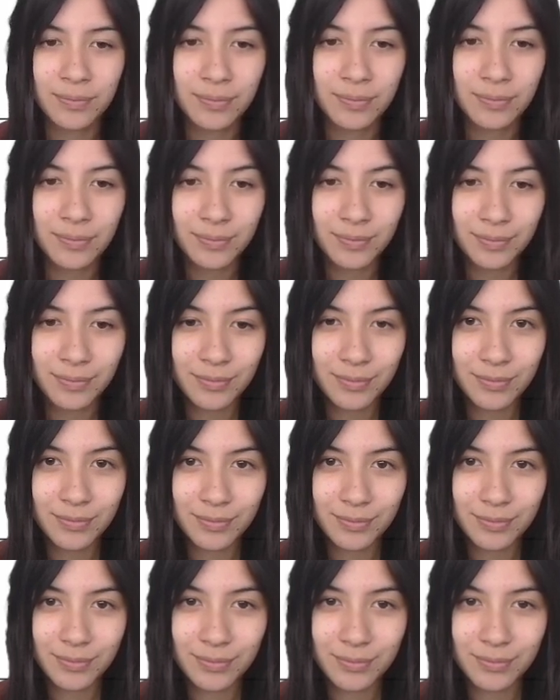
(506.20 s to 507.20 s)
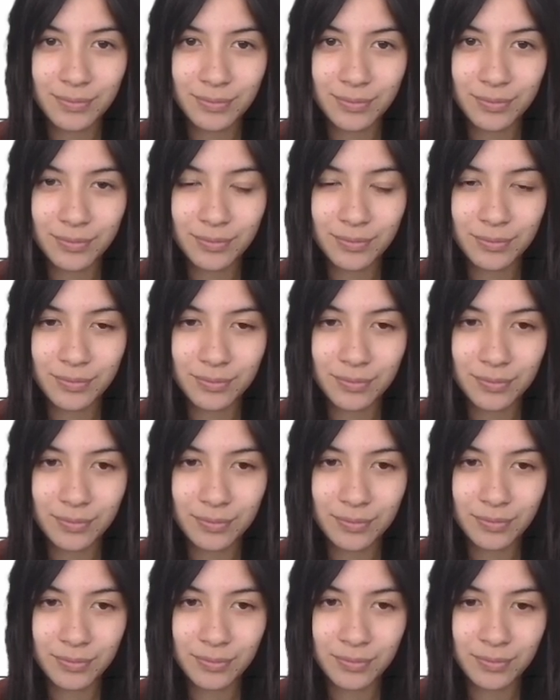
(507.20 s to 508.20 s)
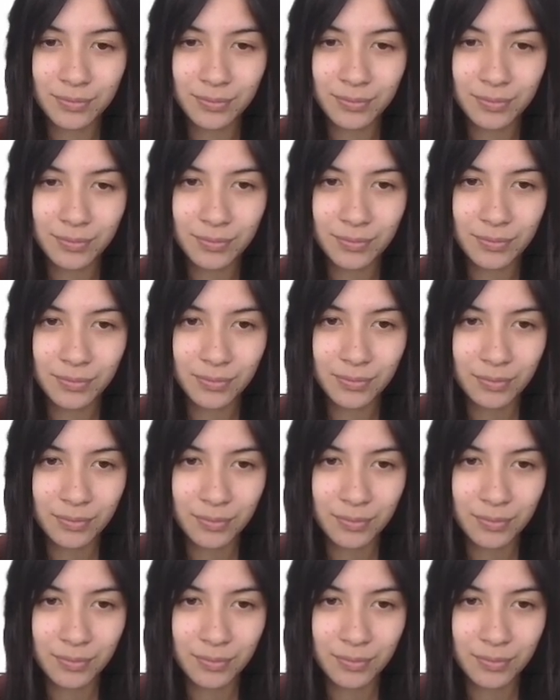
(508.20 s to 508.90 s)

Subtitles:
Nothing is said.